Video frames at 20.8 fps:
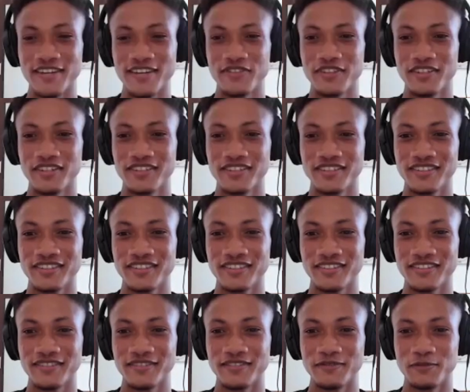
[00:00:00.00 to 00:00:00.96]
I think
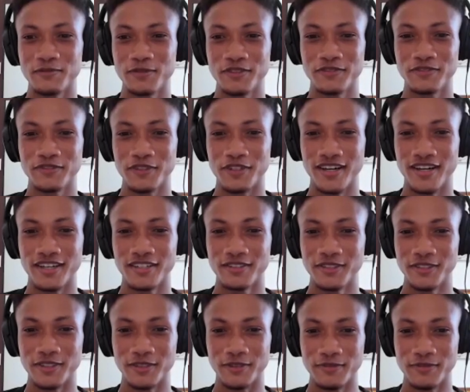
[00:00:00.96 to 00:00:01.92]
we've. I don't
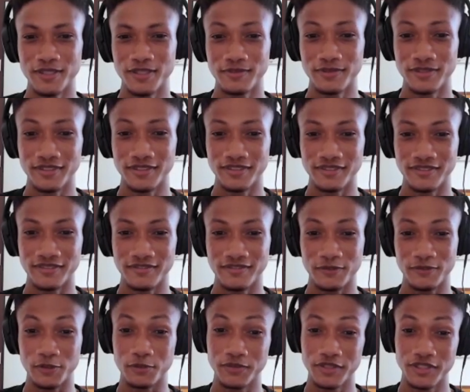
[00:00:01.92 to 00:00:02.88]
know. Maybe
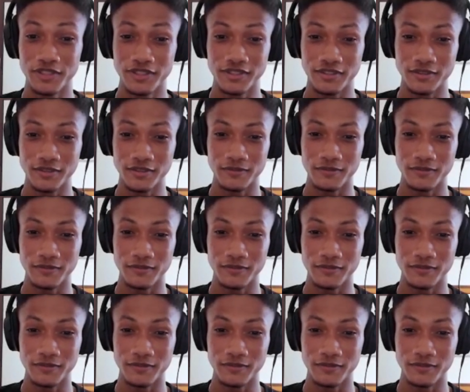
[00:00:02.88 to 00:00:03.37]
for me,